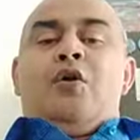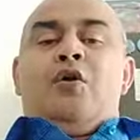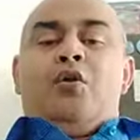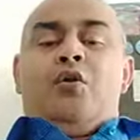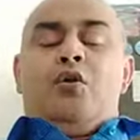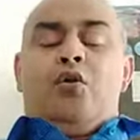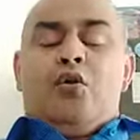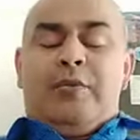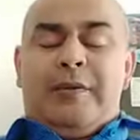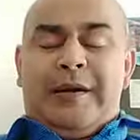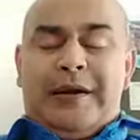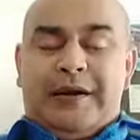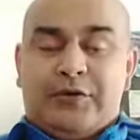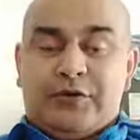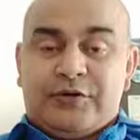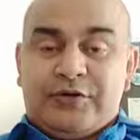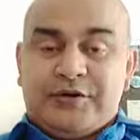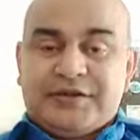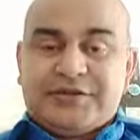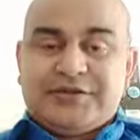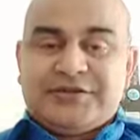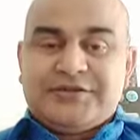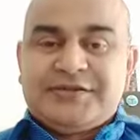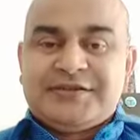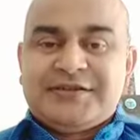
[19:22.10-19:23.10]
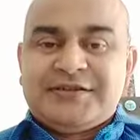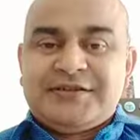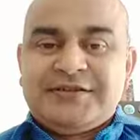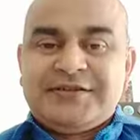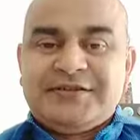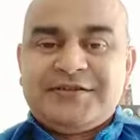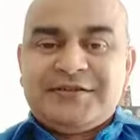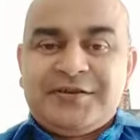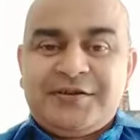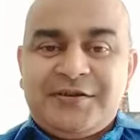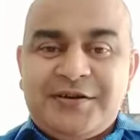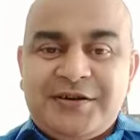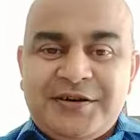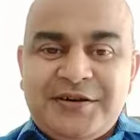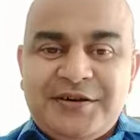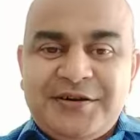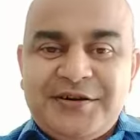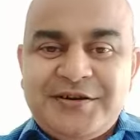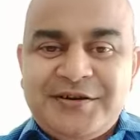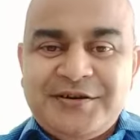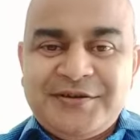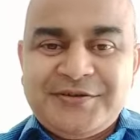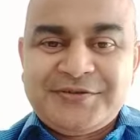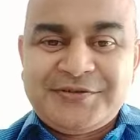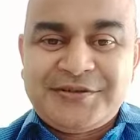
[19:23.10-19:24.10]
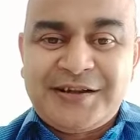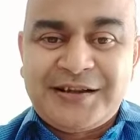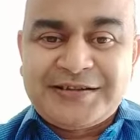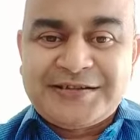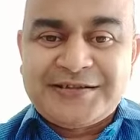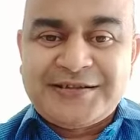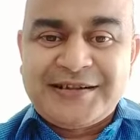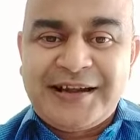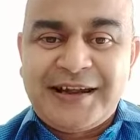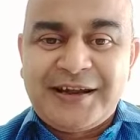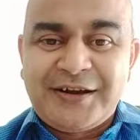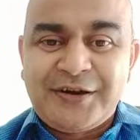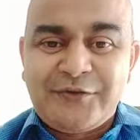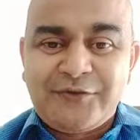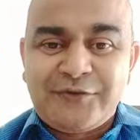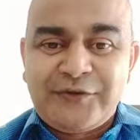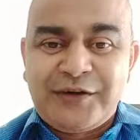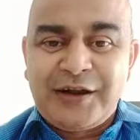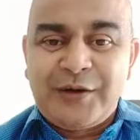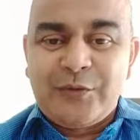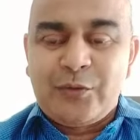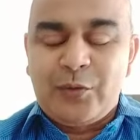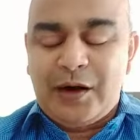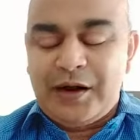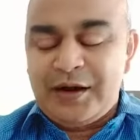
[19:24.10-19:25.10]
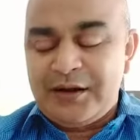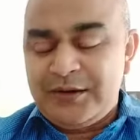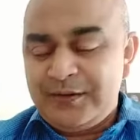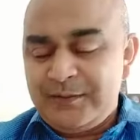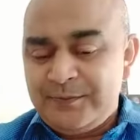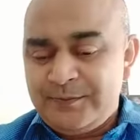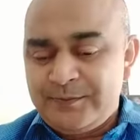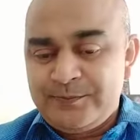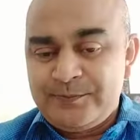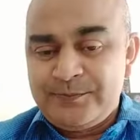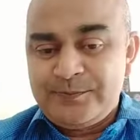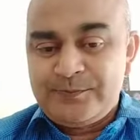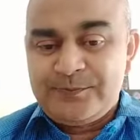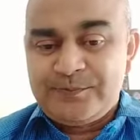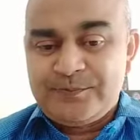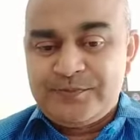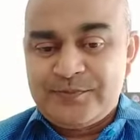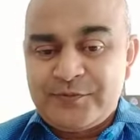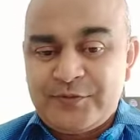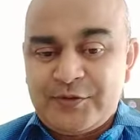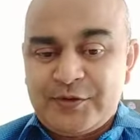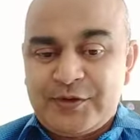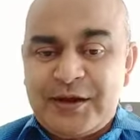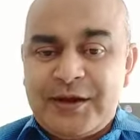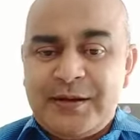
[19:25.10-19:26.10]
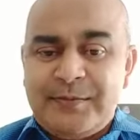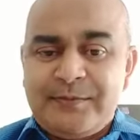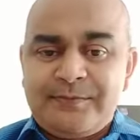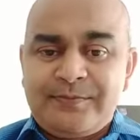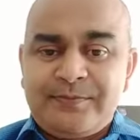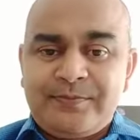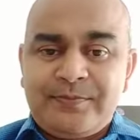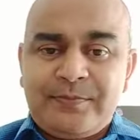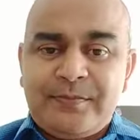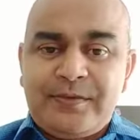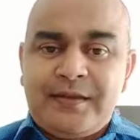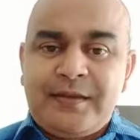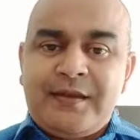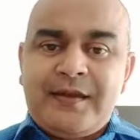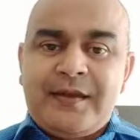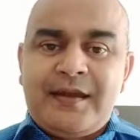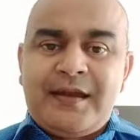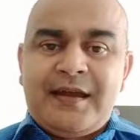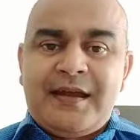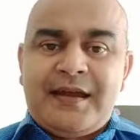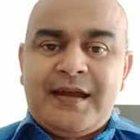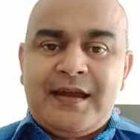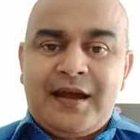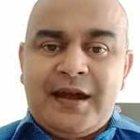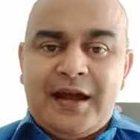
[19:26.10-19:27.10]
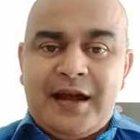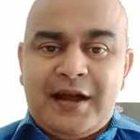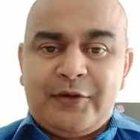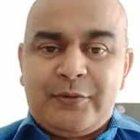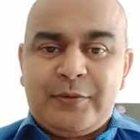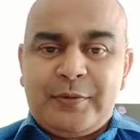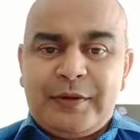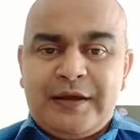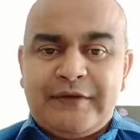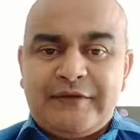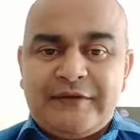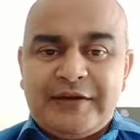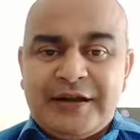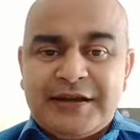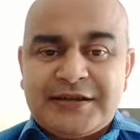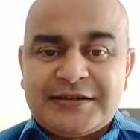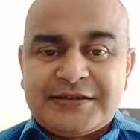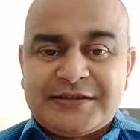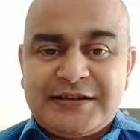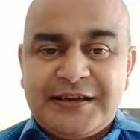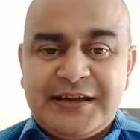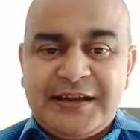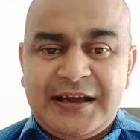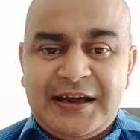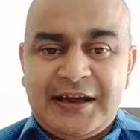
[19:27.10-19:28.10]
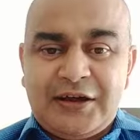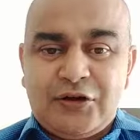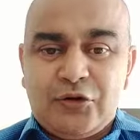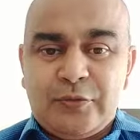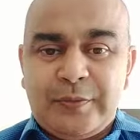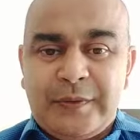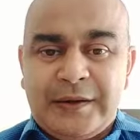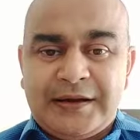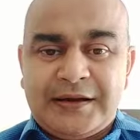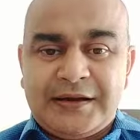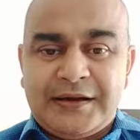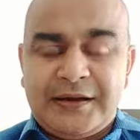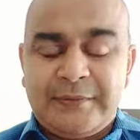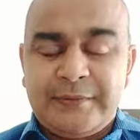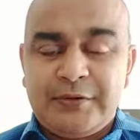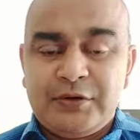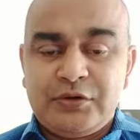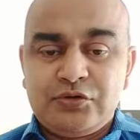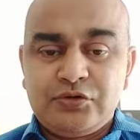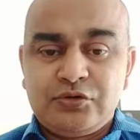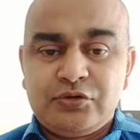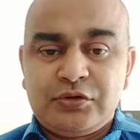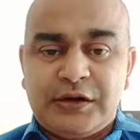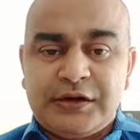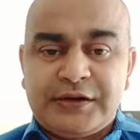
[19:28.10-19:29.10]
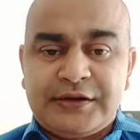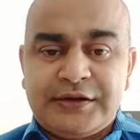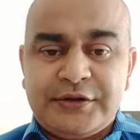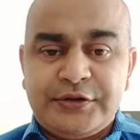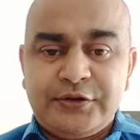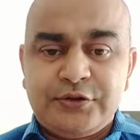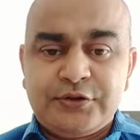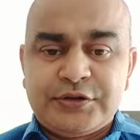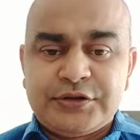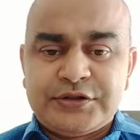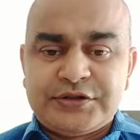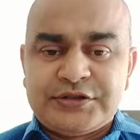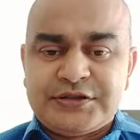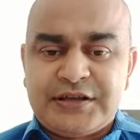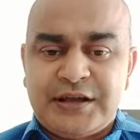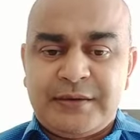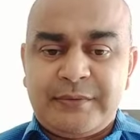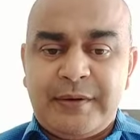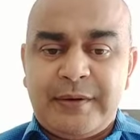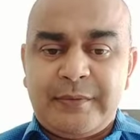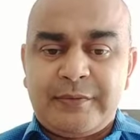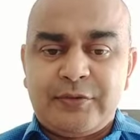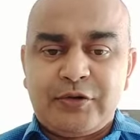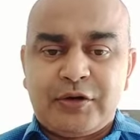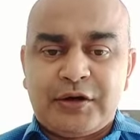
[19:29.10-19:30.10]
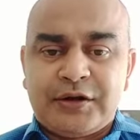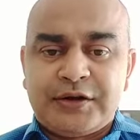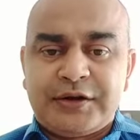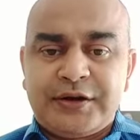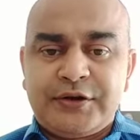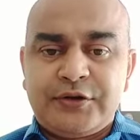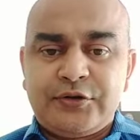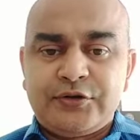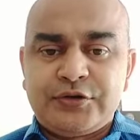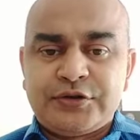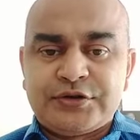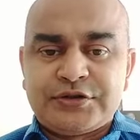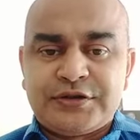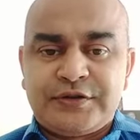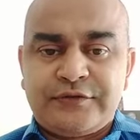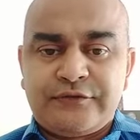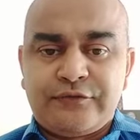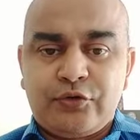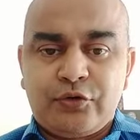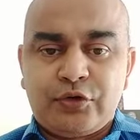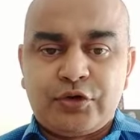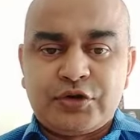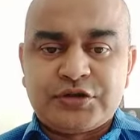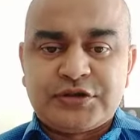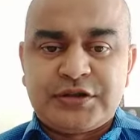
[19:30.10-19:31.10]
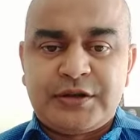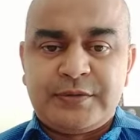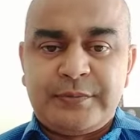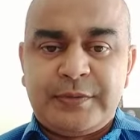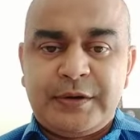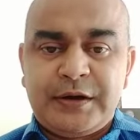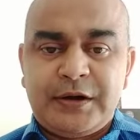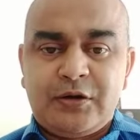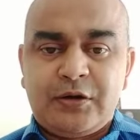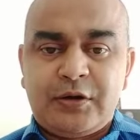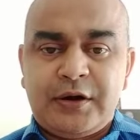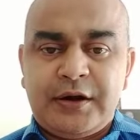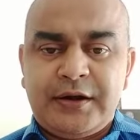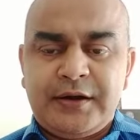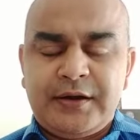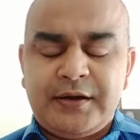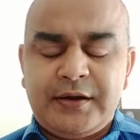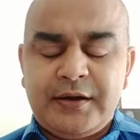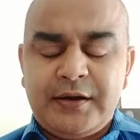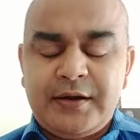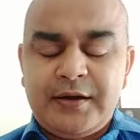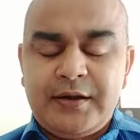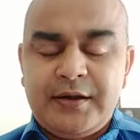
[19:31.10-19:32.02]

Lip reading: Oh my goodness. So that's the end of day 1. Okay. I hope you have a nice day. I hope I'm able to continue this and focus and build on it.